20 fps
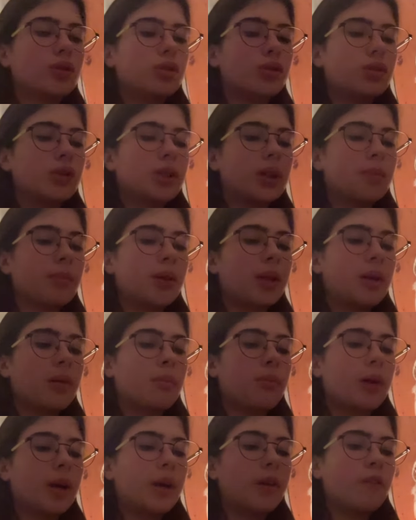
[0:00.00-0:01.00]
do
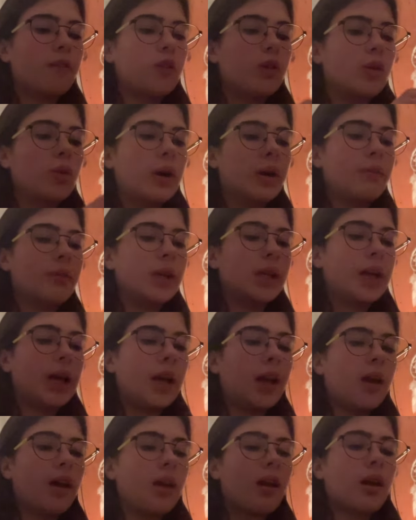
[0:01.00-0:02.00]
something mindful every
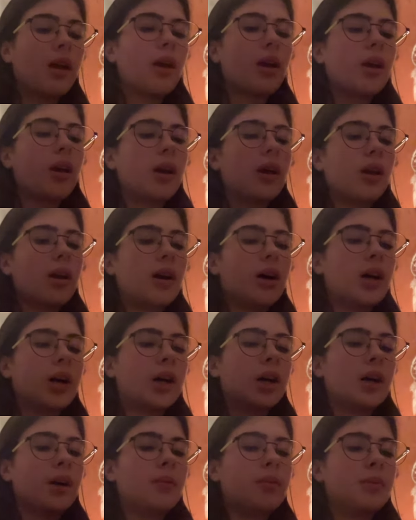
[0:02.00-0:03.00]
day.
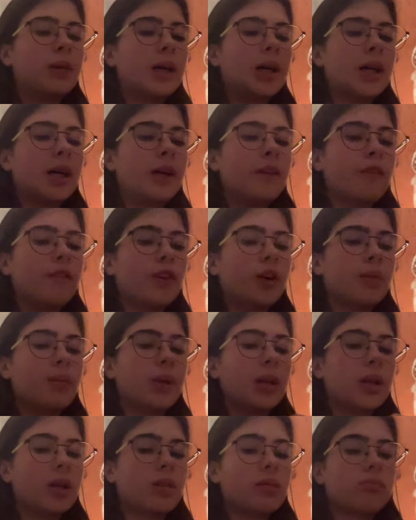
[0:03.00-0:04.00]
Um, and for
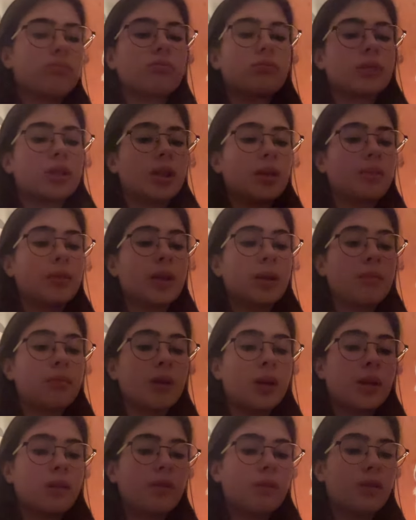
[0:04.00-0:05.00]
me, something
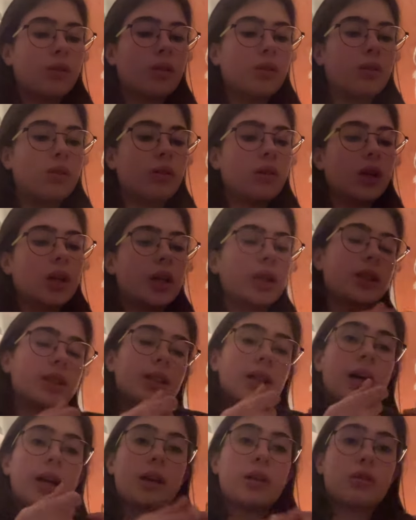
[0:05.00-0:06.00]
mindful is
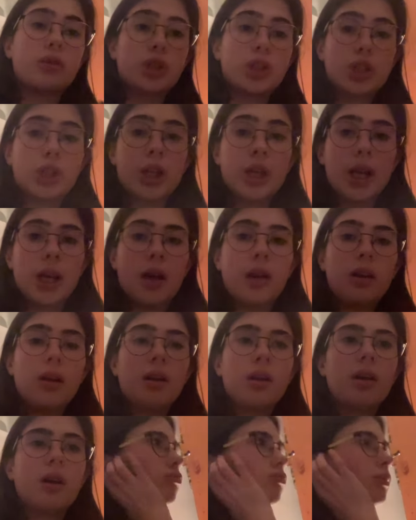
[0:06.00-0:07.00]
like crochet
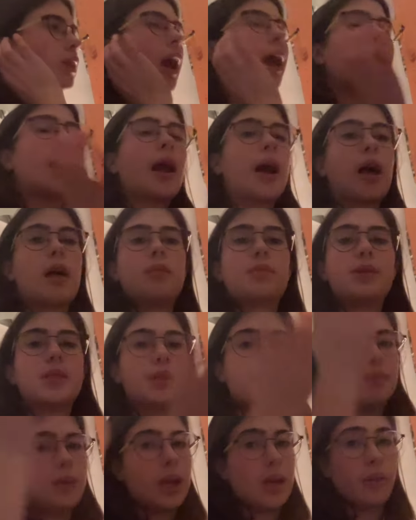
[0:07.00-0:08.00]
it
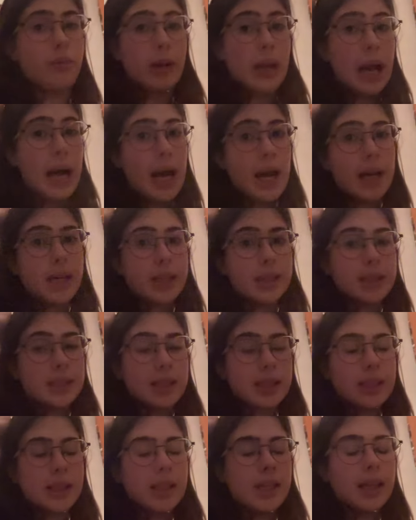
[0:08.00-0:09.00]
helps me relax
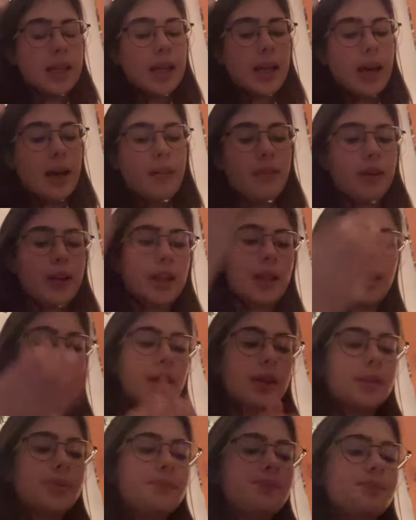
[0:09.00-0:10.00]
and everything.
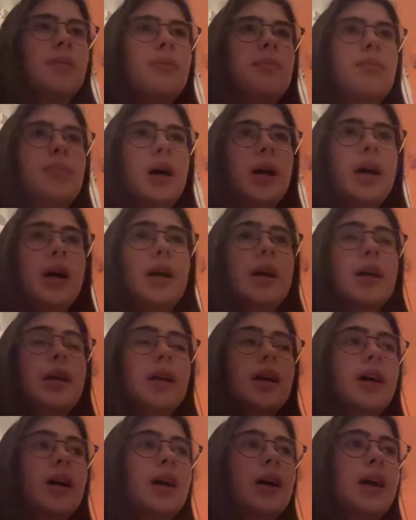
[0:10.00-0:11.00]

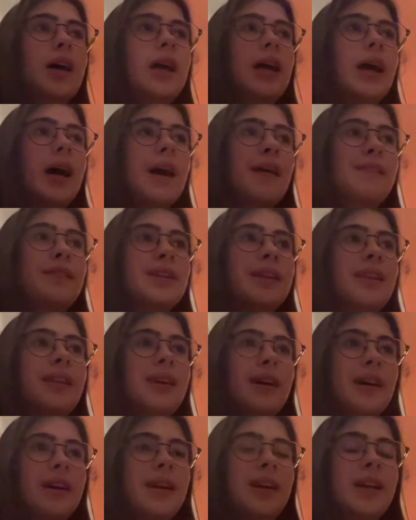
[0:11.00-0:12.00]
But I haven't
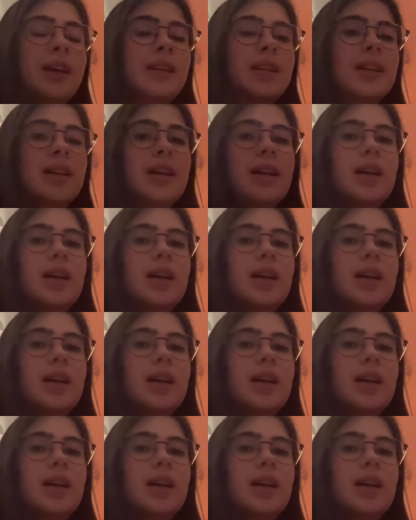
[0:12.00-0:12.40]
done it